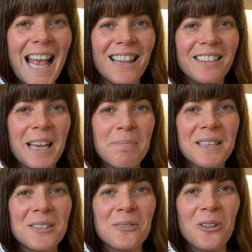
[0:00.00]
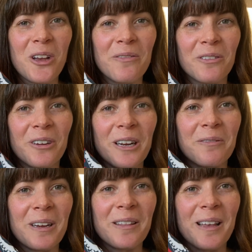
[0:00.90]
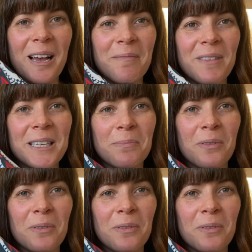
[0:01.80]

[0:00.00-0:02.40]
leopards all over it with these